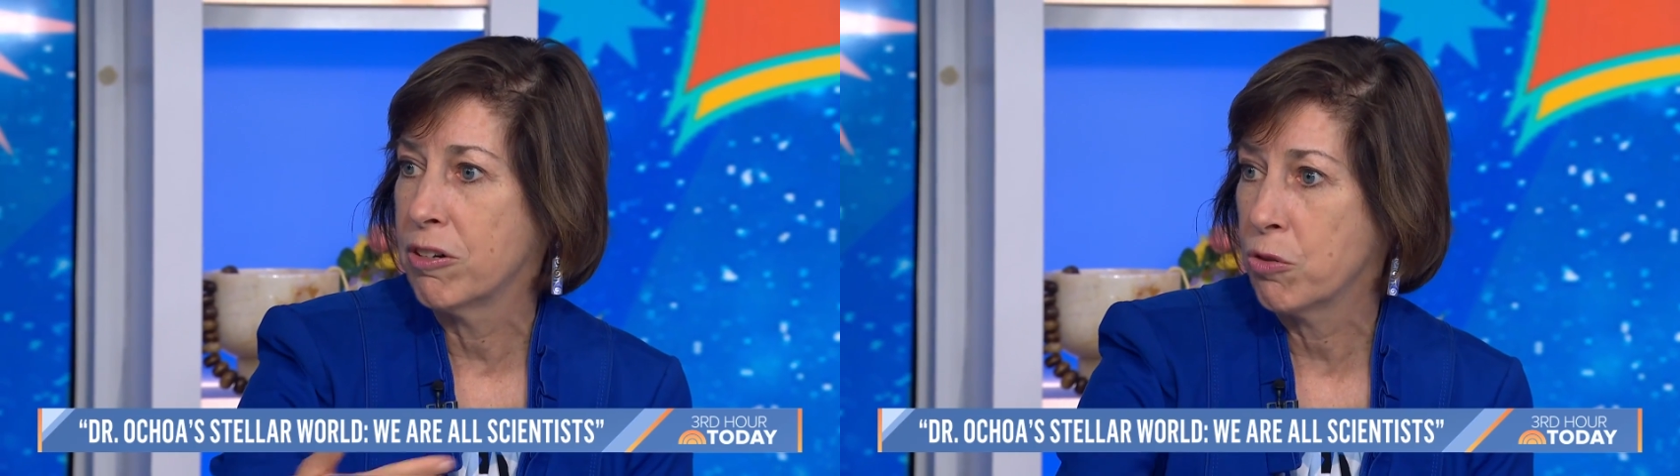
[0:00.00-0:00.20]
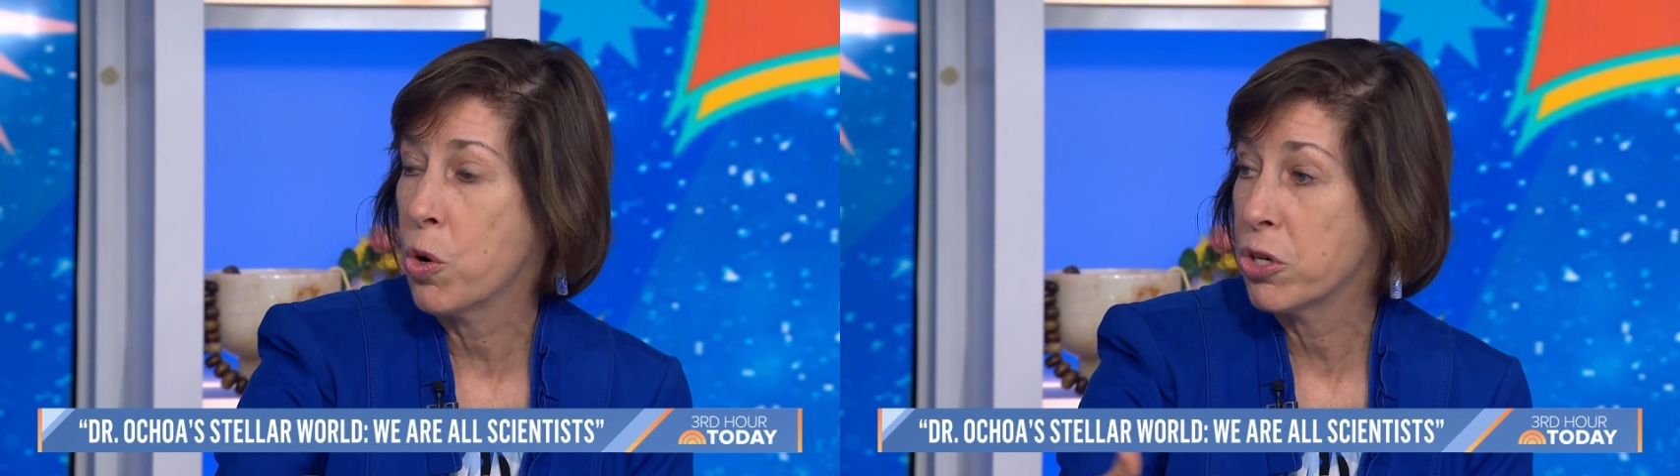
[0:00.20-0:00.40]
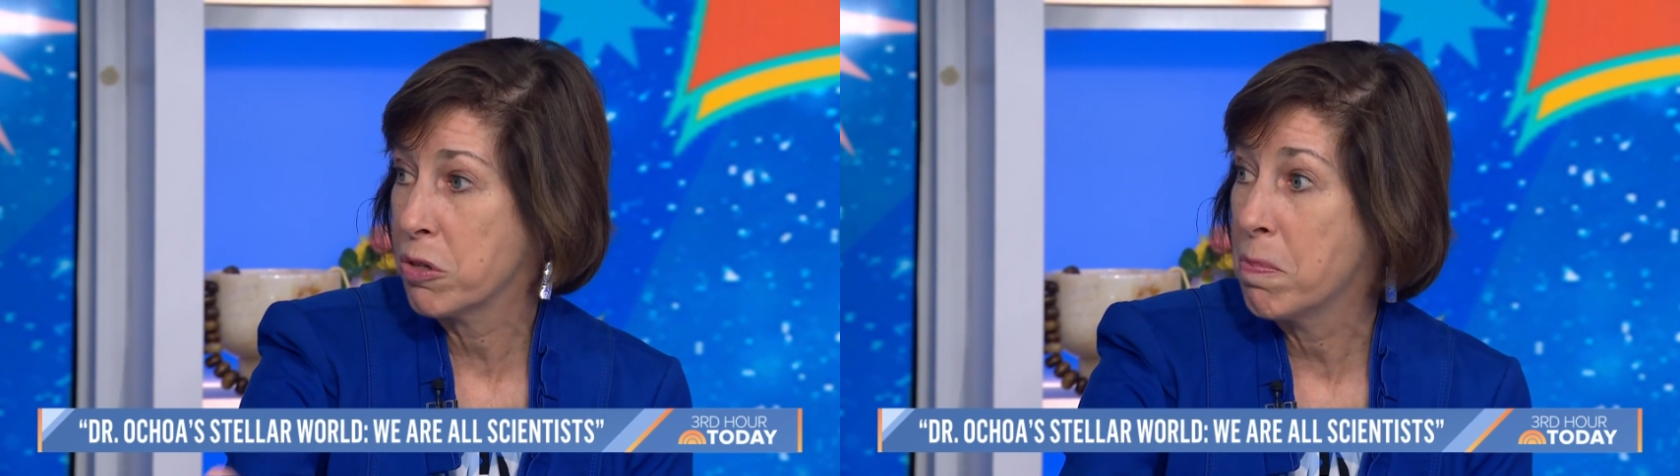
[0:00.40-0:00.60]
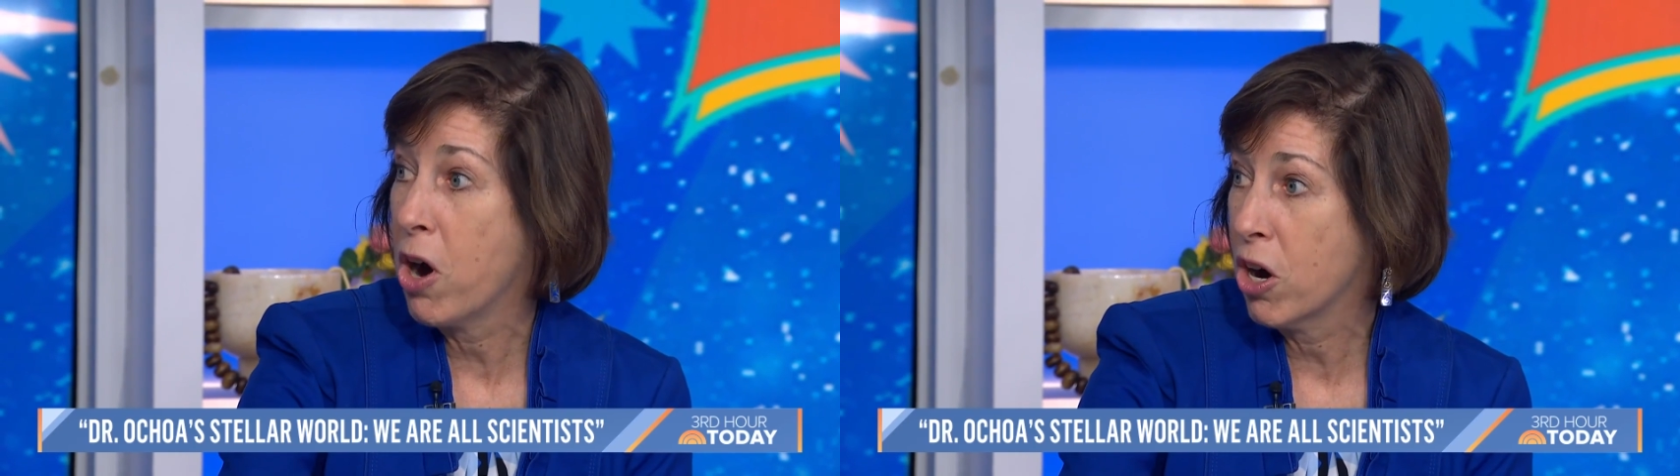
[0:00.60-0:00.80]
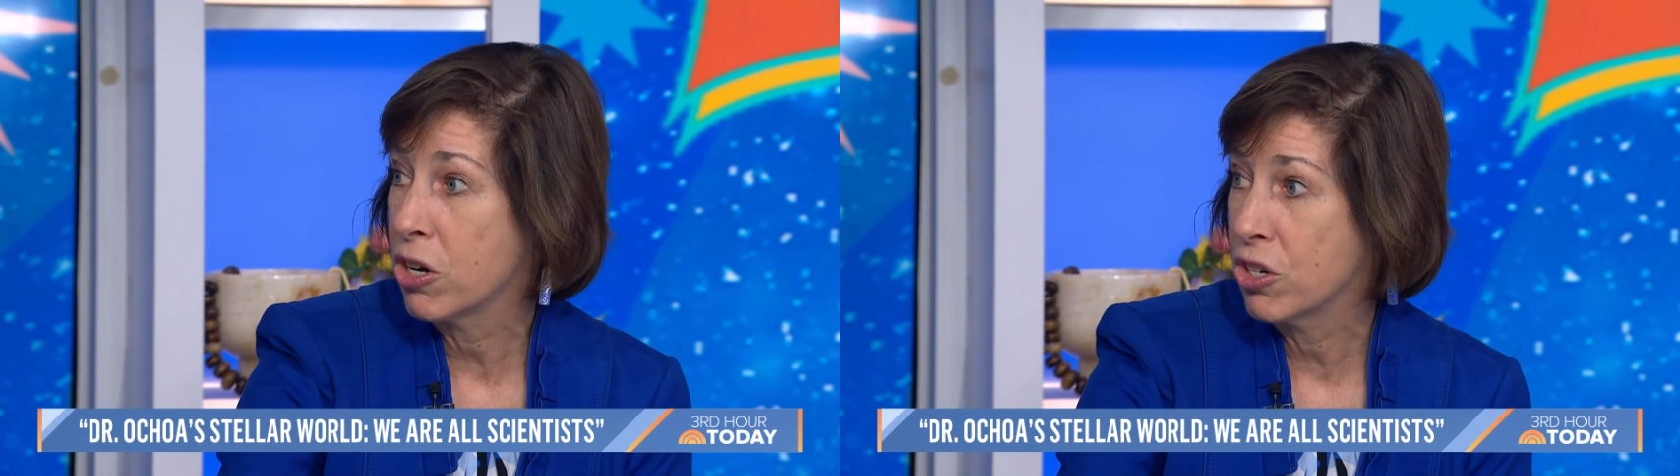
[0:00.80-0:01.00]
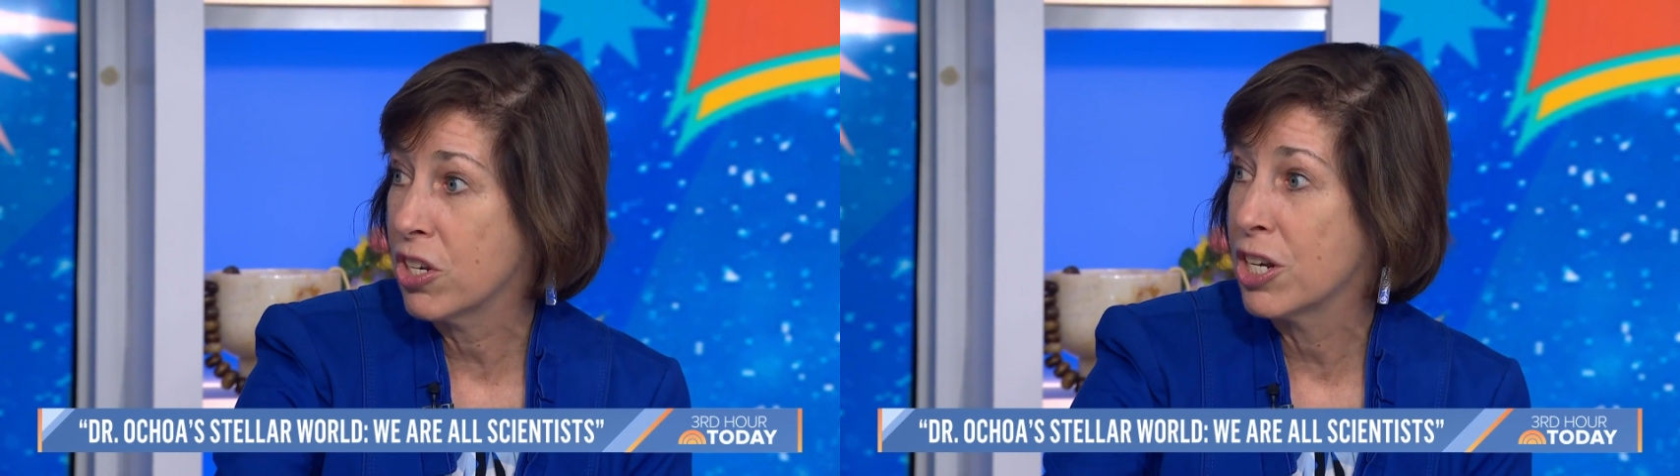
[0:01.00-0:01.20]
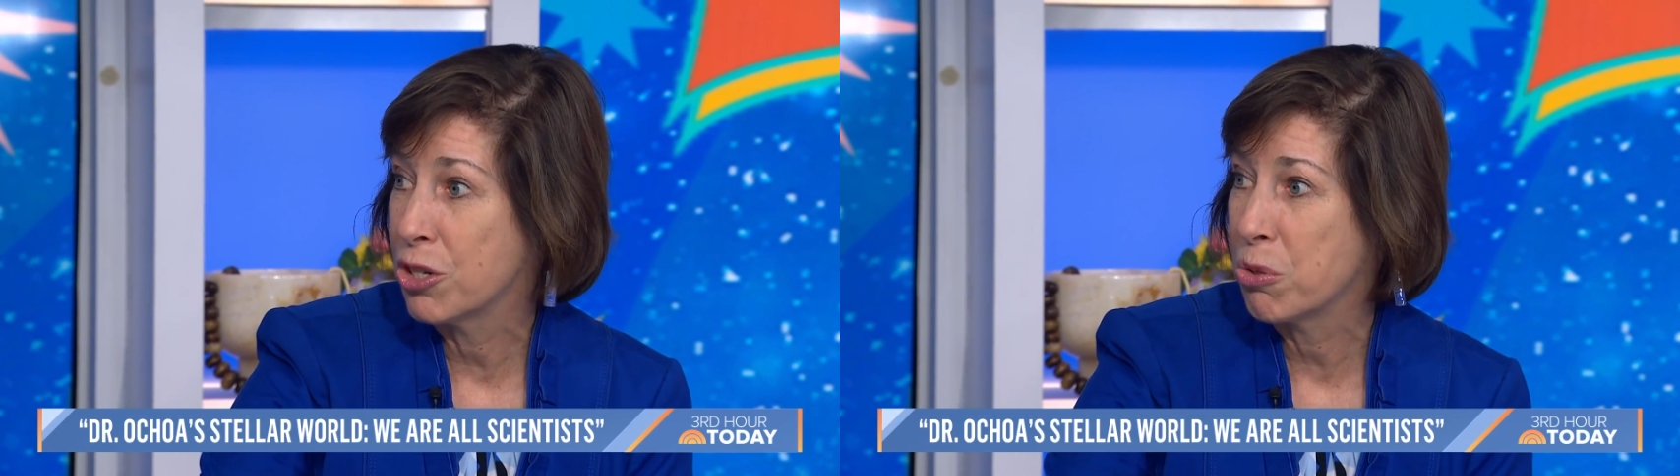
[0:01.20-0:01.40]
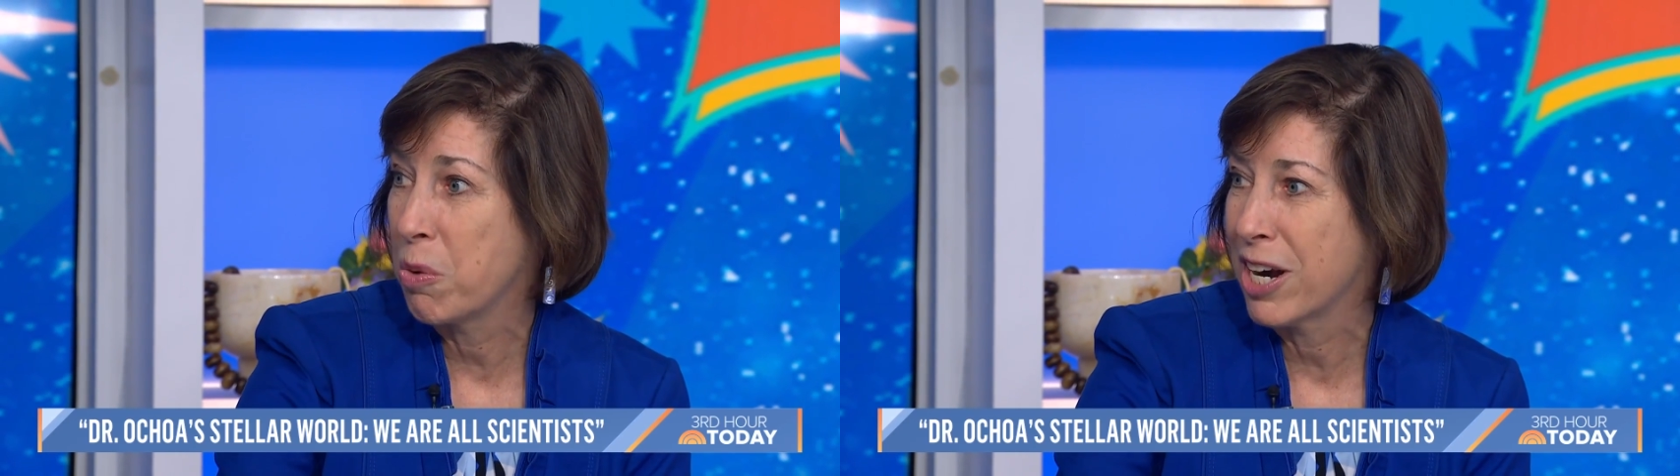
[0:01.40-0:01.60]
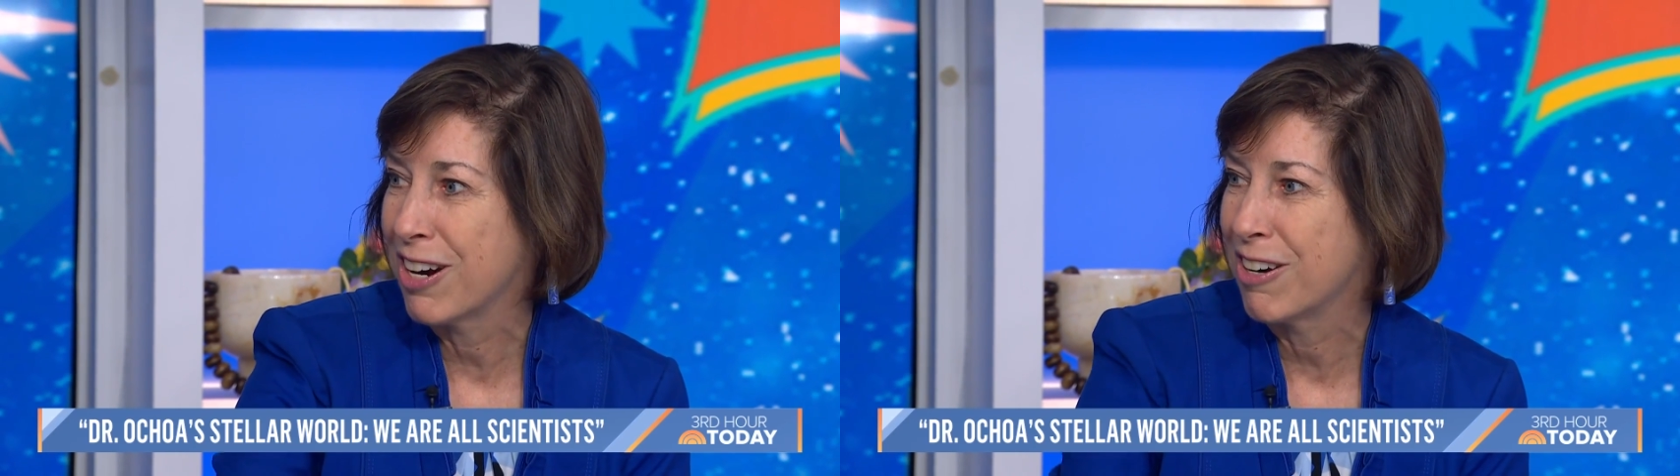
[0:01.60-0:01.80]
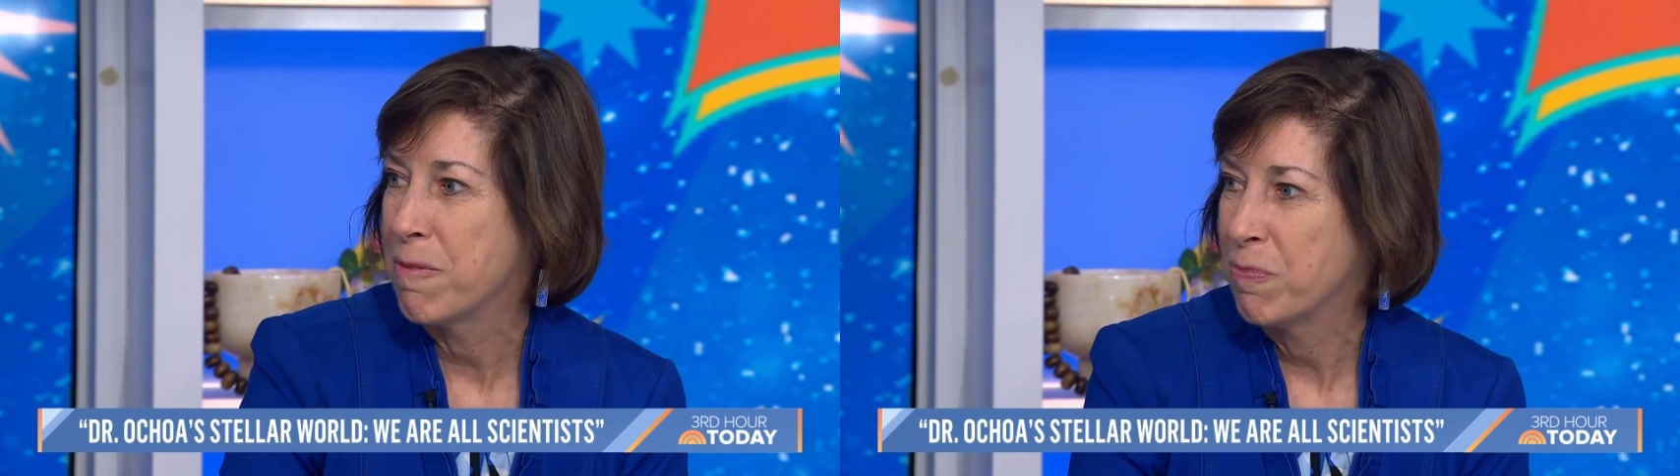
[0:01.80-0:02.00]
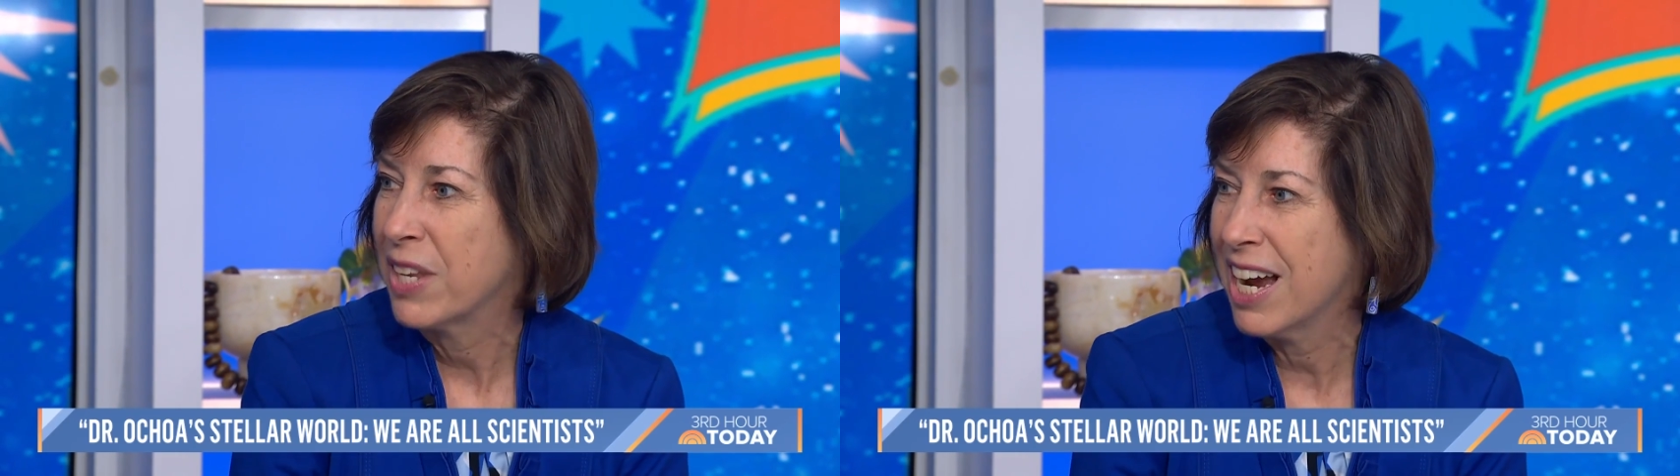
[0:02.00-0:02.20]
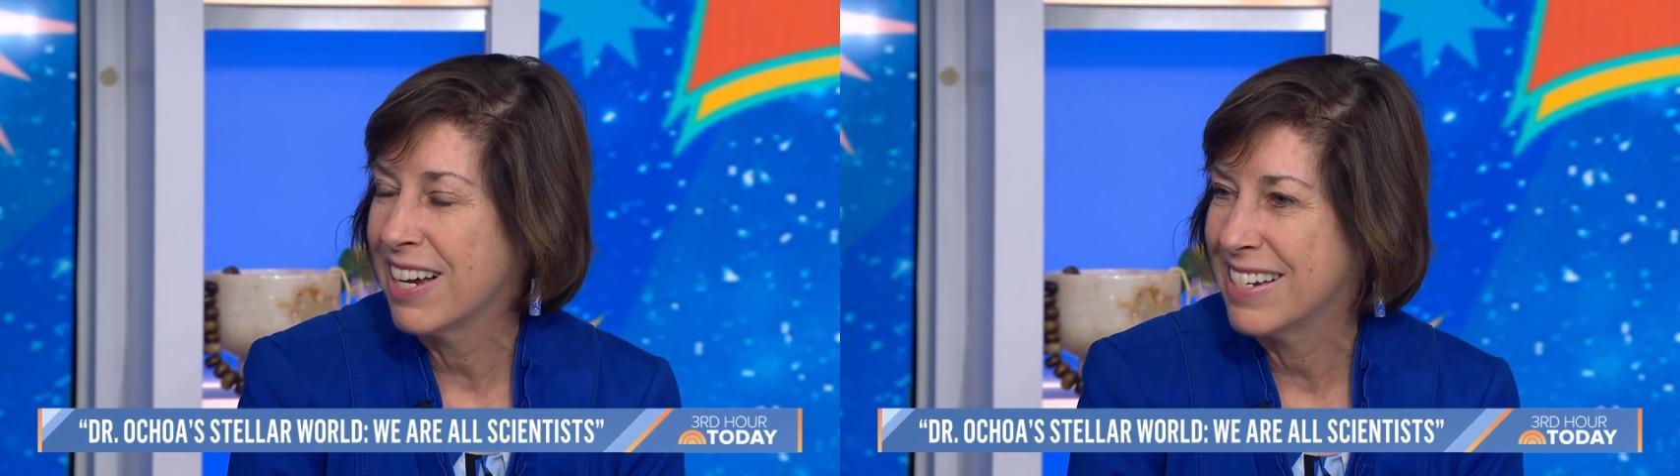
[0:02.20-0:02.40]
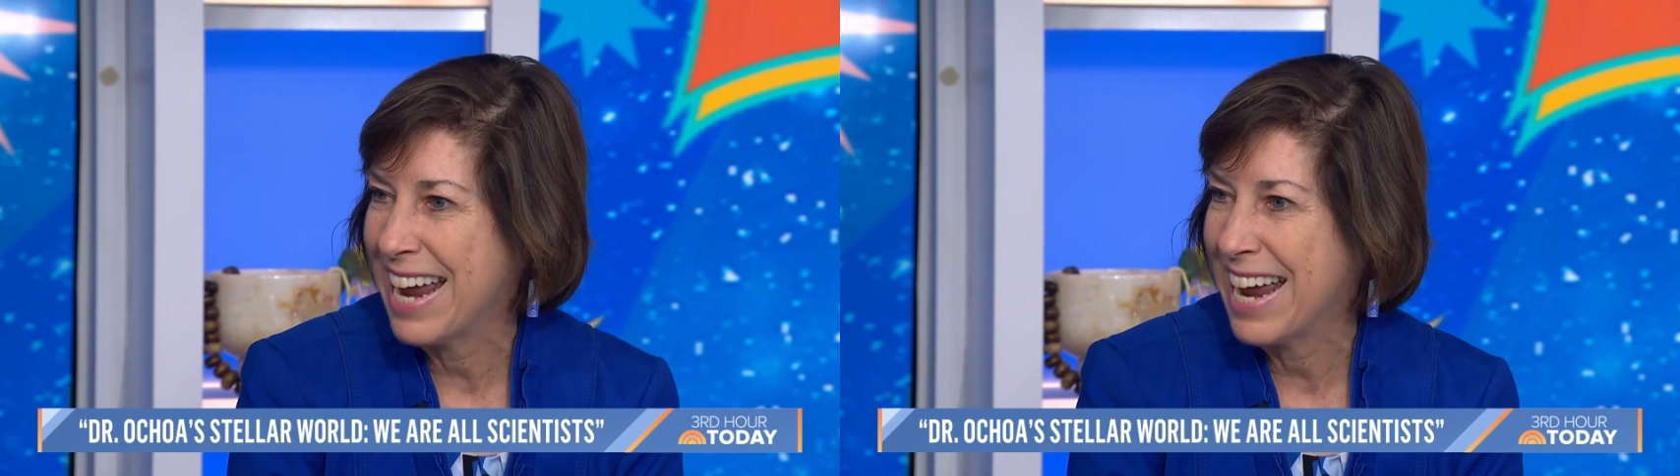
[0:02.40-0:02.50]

And of mm. course, Mars is where uh,